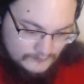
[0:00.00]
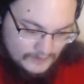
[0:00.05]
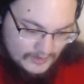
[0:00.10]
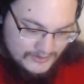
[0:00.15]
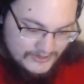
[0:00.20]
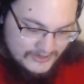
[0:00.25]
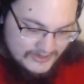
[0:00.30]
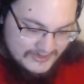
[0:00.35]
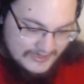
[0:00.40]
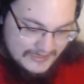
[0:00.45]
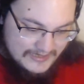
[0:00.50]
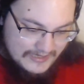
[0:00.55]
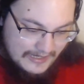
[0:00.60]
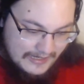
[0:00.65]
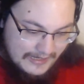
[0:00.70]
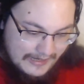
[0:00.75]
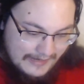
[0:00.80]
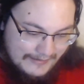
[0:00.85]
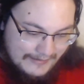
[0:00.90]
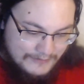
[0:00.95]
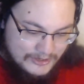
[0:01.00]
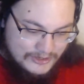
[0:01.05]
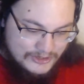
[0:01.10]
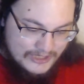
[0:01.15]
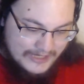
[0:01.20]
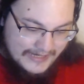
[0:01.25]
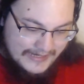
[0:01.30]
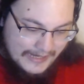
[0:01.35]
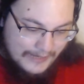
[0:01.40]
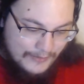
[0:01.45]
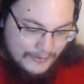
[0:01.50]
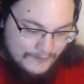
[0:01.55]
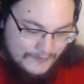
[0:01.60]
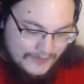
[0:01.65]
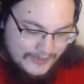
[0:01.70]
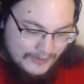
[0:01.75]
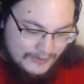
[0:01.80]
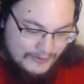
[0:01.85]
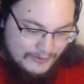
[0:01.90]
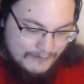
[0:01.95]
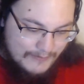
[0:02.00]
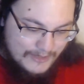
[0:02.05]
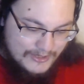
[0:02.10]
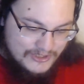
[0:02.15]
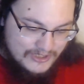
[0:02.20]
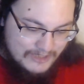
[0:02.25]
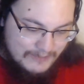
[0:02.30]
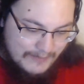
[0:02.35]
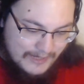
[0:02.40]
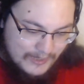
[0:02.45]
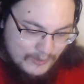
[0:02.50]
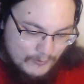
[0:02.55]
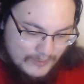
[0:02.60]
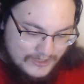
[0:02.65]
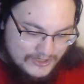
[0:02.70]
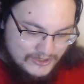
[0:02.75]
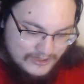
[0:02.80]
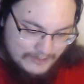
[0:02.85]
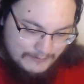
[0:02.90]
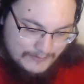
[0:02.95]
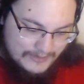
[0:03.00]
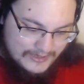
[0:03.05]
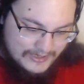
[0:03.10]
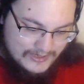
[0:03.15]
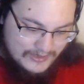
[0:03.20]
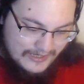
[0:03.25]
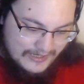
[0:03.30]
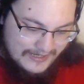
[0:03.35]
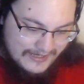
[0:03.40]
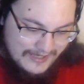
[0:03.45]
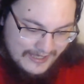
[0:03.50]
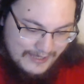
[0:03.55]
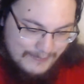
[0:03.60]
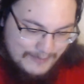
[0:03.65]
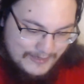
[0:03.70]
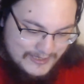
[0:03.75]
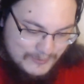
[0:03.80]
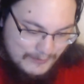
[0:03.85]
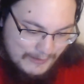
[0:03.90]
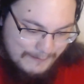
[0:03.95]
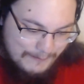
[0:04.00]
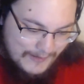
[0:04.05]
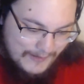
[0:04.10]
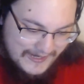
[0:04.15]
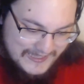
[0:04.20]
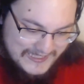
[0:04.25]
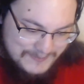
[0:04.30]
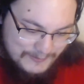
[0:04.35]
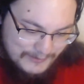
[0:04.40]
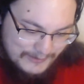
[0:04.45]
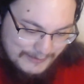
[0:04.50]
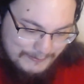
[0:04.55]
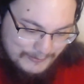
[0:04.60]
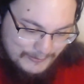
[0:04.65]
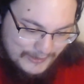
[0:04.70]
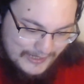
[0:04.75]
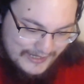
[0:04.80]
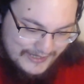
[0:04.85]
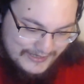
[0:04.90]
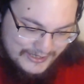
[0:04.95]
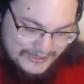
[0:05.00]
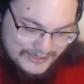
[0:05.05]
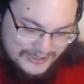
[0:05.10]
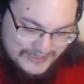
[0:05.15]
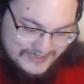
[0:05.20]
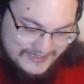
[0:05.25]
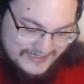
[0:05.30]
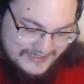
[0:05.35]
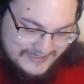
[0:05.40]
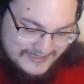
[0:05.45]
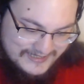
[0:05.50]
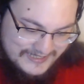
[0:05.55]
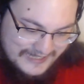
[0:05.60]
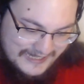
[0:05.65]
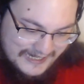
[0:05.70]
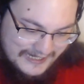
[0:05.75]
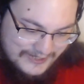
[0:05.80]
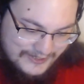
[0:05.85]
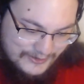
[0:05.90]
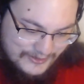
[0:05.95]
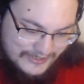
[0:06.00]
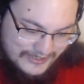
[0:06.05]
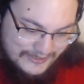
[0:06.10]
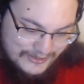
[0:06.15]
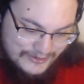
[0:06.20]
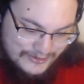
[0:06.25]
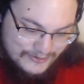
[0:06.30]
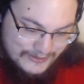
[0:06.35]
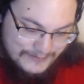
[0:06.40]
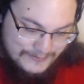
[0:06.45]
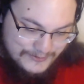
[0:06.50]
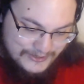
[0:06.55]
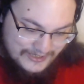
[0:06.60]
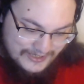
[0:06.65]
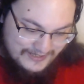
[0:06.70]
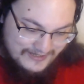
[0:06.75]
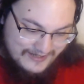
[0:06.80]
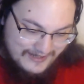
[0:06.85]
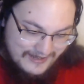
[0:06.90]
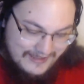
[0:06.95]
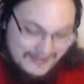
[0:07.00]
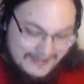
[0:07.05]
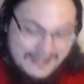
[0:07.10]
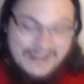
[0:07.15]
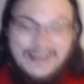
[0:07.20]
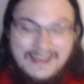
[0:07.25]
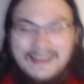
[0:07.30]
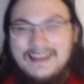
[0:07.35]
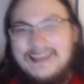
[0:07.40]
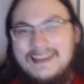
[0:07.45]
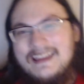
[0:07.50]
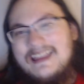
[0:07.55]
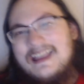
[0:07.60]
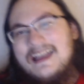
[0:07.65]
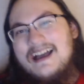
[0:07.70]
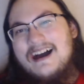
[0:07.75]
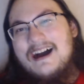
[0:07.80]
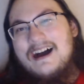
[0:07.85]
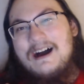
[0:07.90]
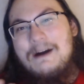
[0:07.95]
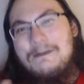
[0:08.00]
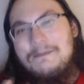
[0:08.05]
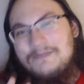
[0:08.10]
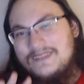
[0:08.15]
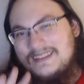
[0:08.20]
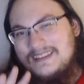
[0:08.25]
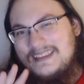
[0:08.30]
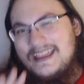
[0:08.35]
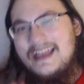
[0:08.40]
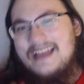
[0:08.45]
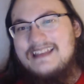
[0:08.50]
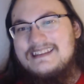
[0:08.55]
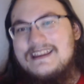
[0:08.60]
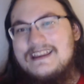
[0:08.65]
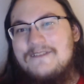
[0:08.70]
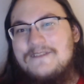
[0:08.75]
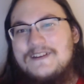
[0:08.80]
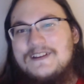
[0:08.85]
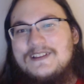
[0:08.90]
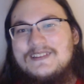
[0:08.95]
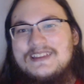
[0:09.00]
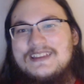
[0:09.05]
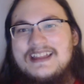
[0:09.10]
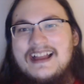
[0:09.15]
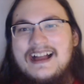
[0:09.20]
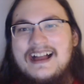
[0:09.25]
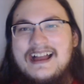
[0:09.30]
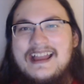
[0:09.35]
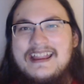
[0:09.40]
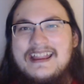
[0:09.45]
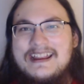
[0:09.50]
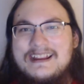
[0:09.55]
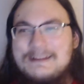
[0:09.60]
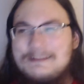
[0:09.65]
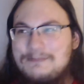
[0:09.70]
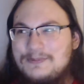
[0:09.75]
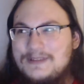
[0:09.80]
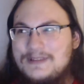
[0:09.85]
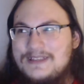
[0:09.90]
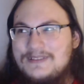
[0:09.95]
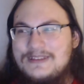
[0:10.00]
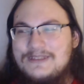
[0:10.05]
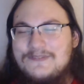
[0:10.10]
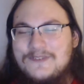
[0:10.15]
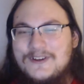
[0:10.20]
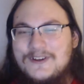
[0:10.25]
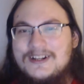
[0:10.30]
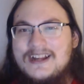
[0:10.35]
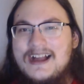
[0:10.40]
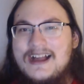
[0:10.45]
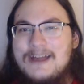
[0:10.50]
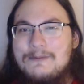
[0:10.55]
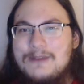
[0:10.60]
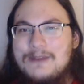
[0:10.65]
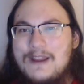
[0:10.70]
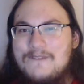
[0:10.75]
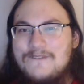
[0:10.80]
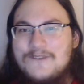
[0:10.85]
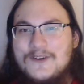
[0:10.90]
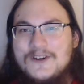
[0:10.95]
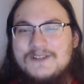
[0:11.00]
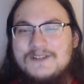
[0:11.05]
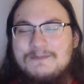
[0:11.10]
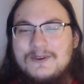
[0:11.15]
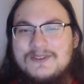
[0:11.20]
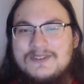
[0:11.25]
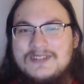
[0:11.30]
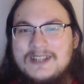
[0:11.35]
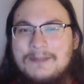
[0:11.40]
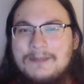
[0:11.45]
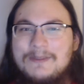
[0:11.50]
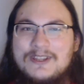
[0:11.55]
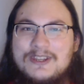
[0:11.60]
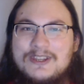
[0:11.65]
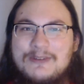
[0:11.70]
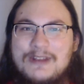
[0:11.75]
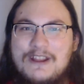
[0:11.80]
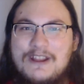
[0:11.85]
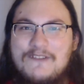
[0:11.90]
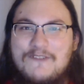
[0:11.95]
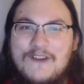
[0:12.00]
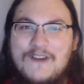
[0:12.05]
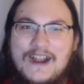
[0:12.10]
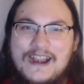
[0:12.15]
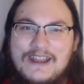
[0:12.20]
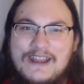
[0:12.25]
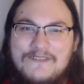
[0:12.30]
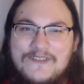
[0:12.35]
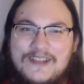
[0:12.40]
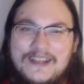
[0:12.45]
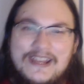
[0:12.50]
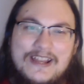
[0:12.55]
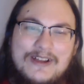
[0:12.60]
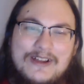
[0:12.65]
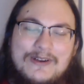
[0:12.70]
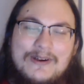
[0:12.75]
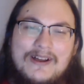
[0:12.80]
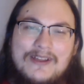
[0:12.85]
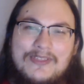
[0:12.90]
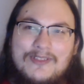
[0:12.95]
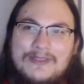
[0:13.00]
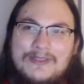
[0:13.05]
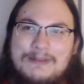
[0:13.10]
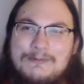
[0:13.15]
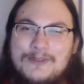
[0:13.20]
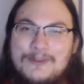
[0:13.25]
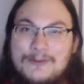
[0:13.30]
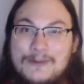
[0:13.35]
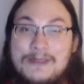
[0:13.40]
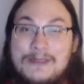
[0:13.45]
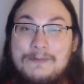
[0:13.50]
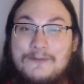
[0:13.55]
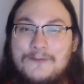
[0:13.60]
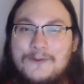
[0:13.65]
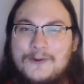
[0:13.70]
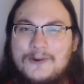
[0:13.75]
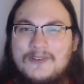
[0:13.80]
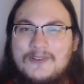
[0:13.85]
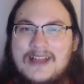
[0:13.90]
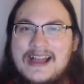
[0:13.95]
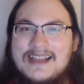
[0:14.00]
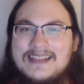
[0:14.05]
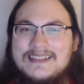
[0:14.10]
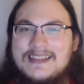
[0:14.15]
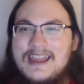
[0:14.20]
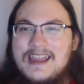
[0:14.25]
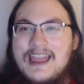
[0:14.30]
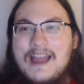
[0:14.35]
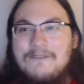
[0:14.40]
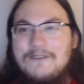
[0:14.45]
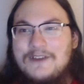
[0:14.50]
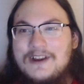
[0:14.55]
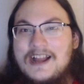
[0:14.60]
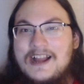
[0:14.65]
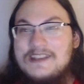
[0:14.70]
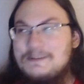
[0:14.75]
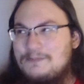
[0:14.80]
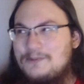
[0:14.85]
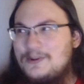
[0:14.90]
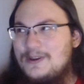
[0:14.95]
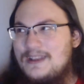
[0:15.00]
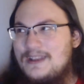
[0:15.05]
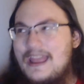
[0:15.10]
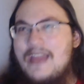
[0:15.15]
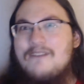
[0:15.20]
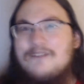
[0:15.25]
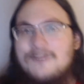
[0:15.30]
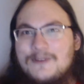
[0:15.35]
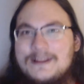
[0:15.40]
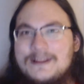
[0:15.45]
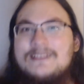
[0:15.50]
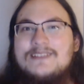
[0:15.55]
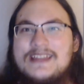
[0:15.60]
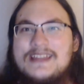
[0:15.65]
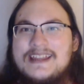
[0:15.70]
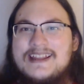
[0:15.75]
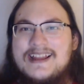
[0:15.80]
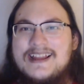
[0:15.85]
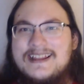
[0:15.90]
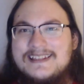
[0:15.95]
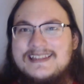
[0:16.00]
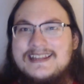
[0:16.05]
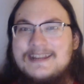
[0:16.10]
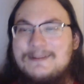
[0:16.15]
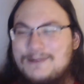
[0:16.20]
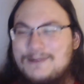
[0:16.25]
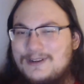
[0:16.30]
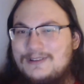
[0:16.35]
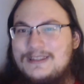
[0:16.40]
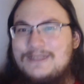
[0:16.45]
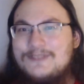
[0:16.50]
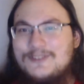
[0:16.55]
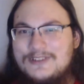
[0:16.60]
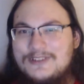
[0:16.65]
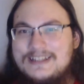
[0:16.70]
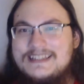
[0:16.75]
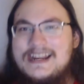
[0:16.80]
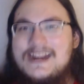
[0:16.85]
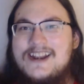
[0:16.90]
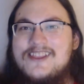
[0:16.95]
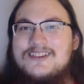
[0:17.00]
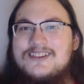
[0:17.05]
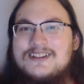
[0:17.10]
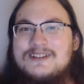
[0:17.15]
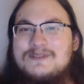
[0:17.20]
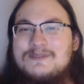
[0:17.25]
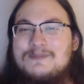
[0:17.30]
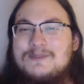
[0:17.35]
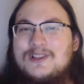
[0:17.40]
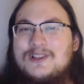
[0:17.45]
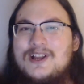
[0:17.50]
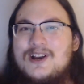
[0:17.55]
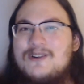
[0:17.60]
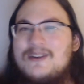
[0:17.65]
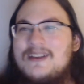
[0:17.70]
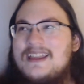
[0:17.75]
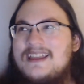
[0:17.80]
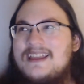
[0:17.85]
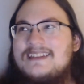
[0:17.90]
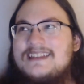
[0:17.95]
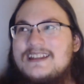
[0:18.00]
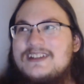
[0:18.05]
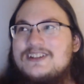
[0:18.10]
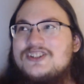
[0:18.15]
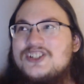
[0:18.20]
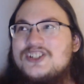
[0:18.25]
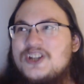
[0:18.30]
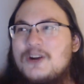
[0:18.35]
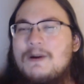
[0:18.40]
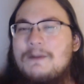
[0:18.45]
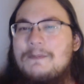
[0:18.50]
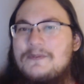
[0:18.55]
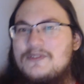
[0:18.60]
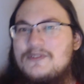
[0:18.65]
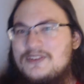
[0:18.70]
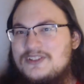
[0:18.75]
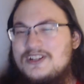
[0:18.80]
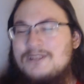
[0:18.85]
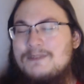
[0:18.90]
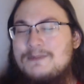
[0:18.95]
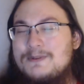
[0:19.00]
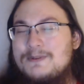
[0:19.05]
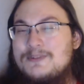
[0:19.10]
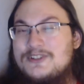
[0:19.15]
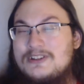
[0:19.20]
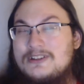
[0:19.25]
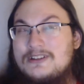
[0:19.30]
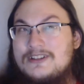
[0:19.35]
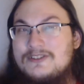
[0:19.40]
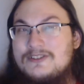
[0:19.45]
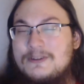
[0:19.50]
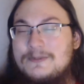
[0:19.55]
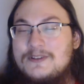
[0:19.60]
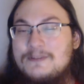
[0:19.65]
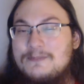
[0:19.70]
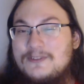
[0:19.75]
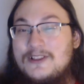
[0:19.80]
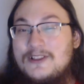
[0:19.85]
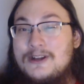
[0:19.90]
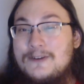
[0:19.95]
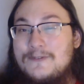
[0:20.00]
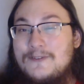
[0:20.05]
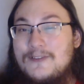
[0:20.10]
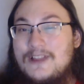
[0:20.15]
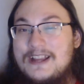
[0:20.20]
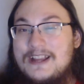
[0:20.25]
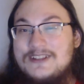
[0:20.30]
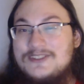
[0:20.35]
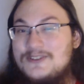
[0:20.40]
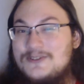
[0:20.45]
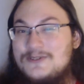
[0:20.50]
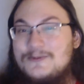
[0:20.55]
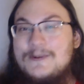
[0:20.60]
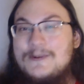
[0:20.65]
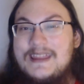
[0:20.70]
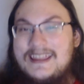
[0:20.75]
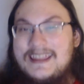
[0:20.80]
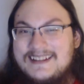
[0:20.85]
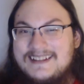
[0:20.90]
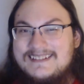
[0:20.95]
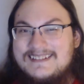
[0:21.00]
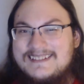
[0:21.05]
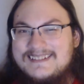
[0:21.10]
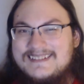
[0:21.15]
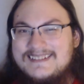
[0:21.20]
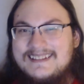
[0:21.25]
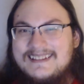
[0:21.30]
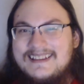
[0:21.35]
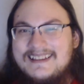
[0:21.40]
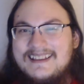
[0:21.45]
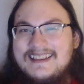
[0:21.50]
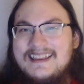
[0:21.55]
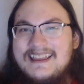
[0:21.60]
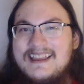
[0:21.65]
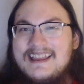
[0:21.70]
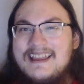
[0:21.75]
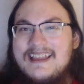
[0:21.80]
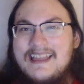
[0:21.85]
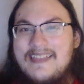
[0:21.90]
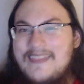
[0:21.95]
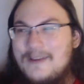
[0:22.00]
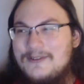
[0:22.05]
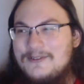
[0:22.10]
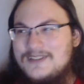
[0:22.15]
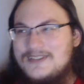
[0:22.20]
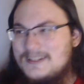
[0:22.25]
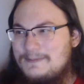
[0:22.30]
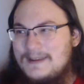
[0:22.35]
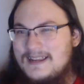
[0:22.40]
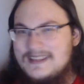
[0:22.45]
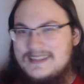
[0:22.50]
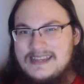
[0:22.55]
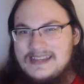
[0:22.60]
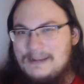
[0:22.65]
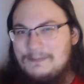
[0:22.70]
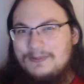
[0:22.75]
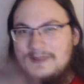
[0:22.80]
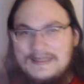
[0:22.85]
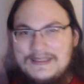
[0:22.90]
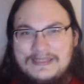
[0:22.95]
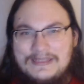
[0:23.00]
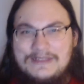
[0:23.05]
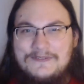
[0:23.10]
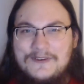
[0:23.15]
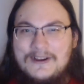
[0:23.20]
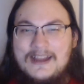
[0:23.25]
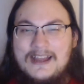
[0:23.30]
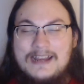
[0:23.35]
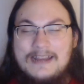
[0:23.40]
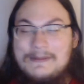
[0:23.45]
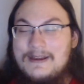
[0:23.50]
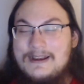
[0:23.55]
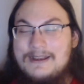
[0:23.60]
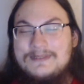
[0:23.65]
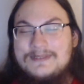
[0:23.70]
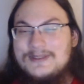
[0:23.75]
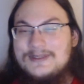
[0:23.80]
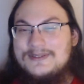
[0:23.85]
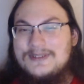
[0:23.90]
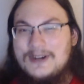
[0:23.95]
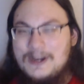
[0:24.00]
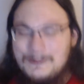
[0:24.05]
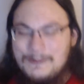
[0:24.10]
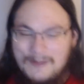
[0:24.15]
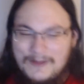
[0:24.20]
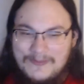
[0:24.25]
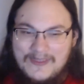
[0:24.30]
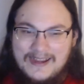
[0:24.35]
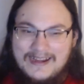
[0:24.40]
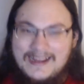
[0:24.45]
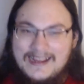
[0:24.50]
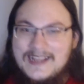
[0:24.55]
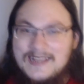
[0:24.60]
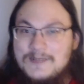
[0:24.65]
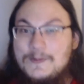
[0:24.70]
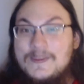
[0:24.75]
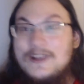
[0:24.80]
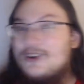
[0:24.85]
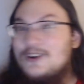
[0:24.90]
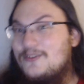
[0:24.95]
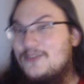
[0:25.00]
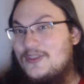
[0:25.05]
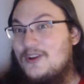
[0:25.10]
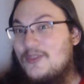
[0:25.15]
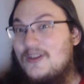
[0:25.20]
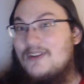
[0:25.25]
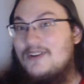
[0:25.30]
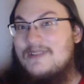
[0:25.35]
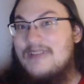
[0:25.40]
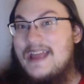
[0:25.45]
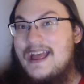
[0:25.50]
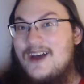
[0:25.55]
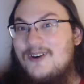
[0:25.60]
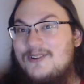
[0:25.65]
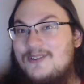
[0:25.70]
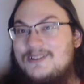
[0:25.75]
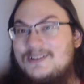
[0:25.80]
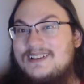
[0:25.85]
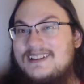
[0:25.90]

She says, I'll have to check out the video you mentioned in my question, but it's quite possible I'm blind and just didn't see it in the description. Yeah, definitely. I completely forgot when I first posted up the Q&A Friday video the week before last. I forgot to put every link I said I'm going to leave a link down in the description below. Didn't show up in the description below for like 2 weeks. And that was just because I completely forgot about it. I'm so sorry about that, guys. But they're there now.